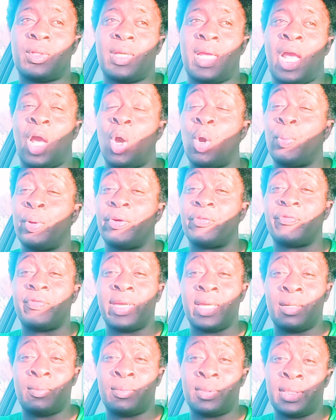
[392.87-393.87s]
I hope her
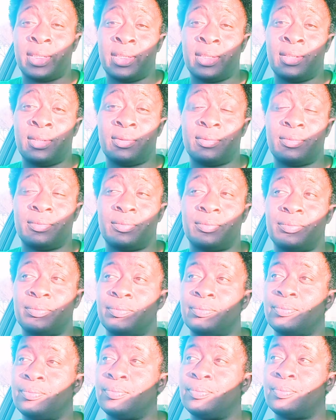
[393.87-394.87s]
family
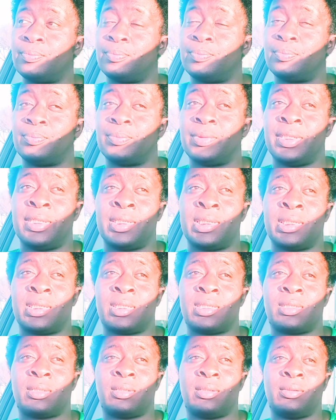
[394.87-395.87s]

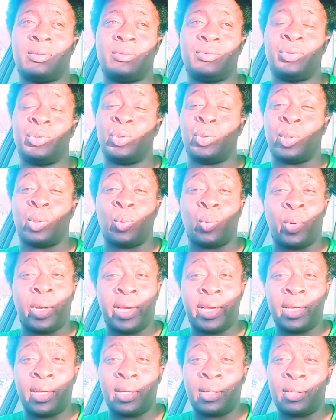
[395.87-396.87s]
is doing
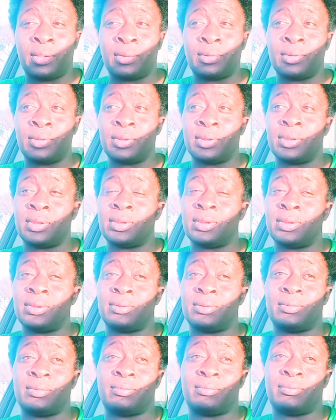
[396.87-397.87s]
well.
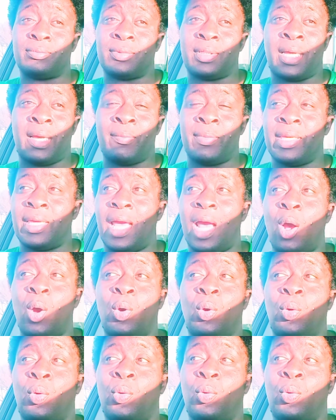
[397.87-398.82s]
I mean, how